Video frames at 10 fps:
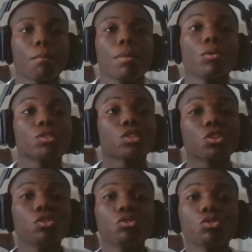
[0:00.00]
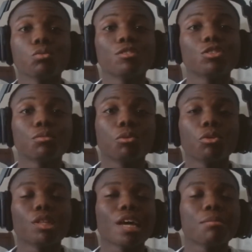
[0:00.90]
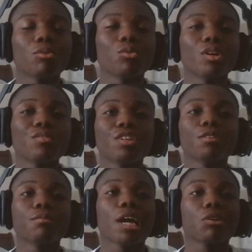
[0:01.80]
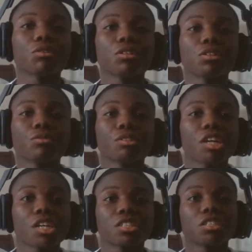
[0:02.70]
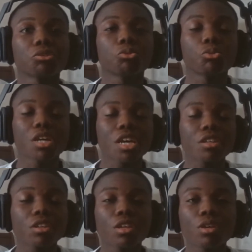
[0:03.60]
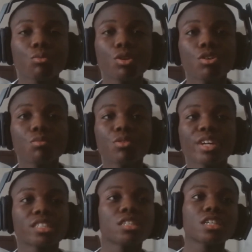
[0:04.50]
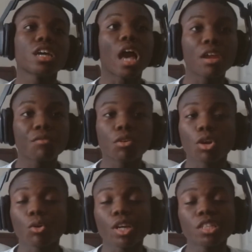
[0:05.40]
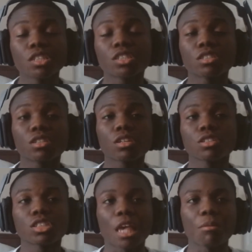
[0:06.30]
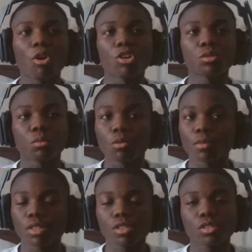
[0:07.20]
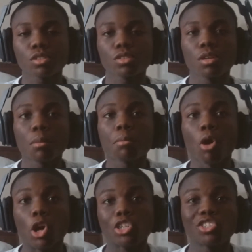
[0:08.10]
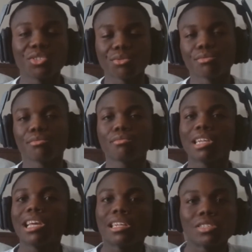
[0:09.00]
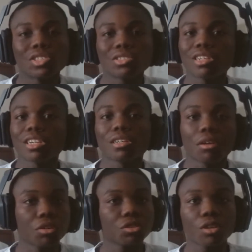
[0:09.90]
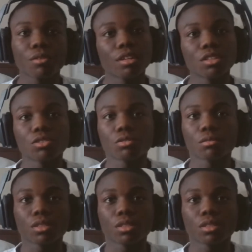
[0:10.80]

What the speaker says: What's good, YouTube? It's your boy, ThatBoyWavey here, back with another reaction. And today, we're going to be reacting to NFL Craziest Sleep Artist Moments, Part 2. So yeah, you know, let's get right into it, bro.